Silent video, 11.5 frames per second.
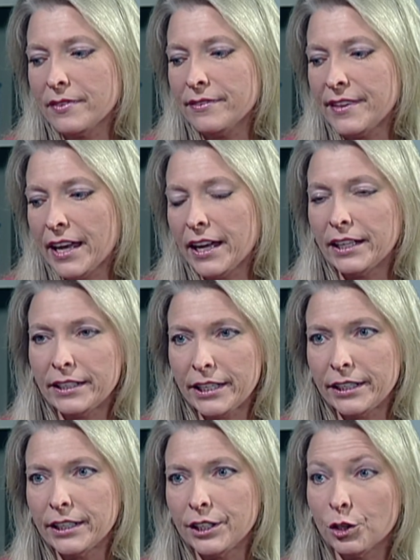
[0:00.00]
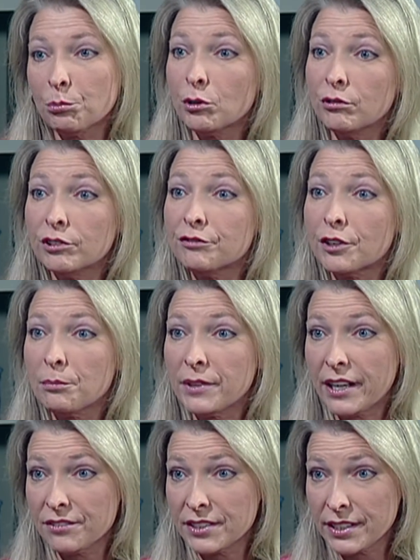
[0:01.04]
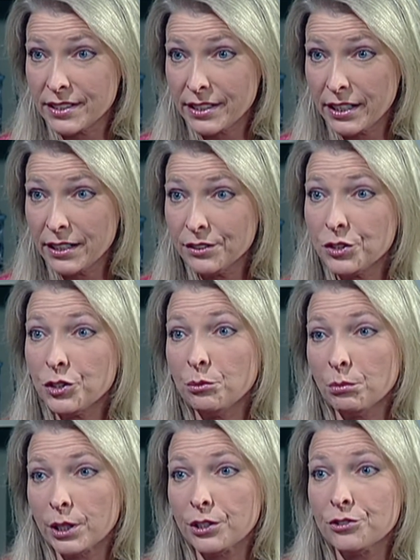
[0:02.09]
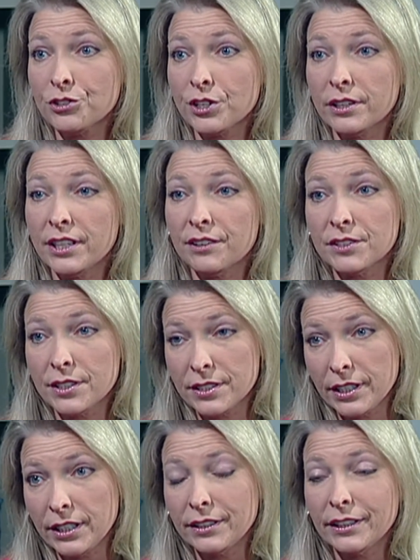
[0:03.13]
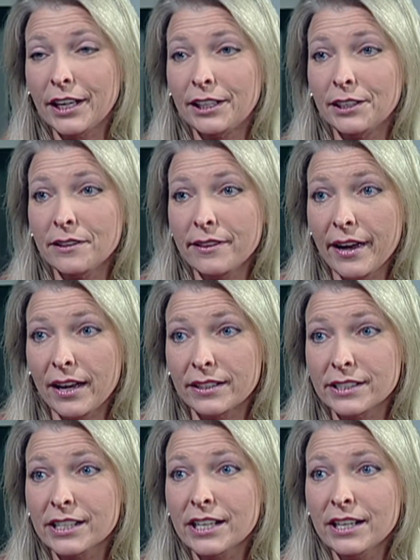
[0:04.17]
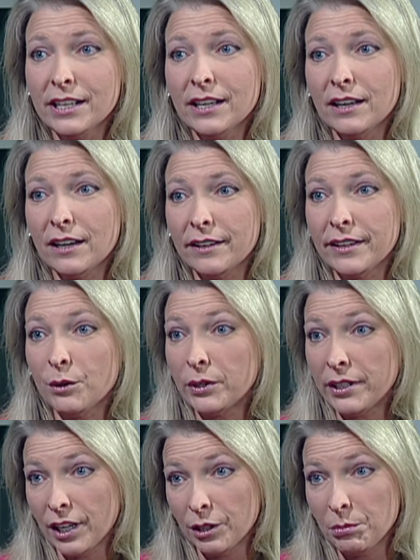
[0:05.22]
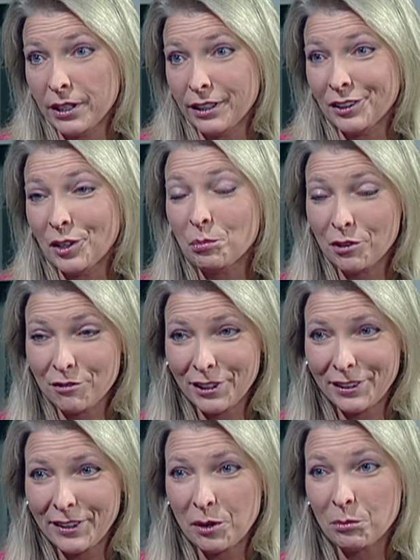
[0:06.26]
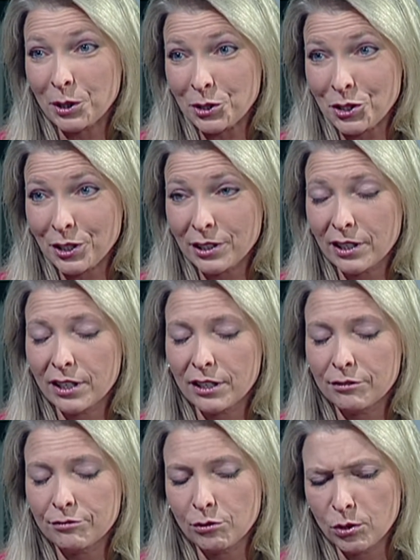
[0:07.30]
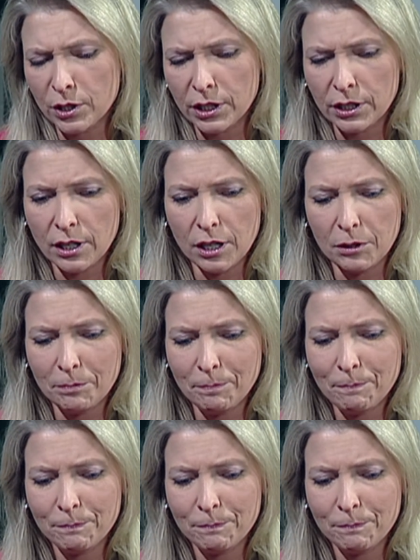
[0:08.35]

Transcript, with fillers: they needed approval from the FCC to merge, and the FCC indicated that uh, they would not be approving that merger uh, for um,